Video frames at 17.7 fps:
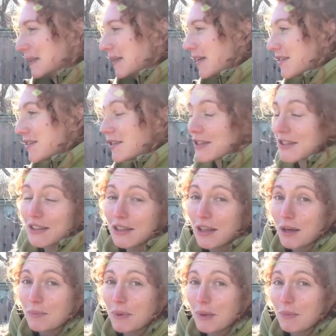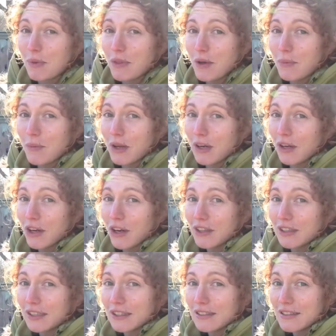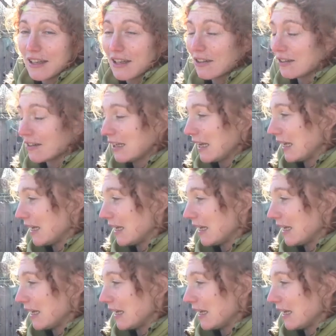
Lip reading: because there's a lot of people that want a garden in town,